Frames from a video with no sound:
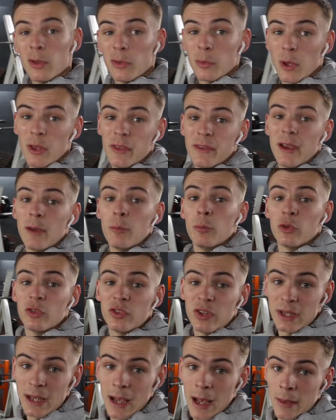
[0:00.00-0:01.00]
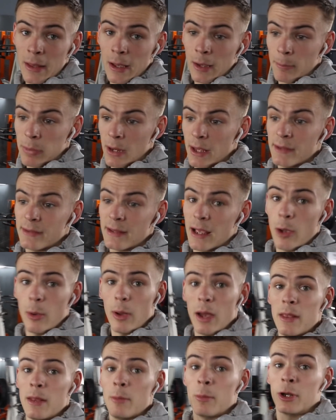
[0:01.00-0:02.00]
with 110. We'll see how that plays
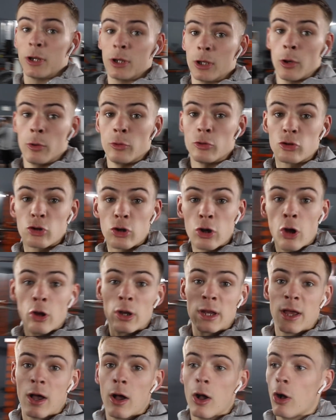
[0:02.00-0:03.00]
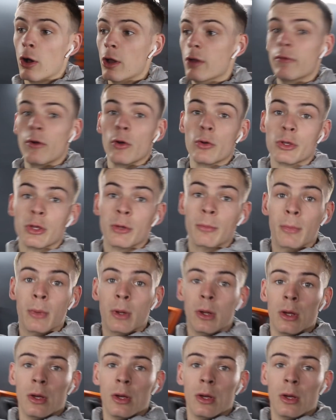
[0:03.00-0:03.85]
out. And then we're gonna go slightly higher volume,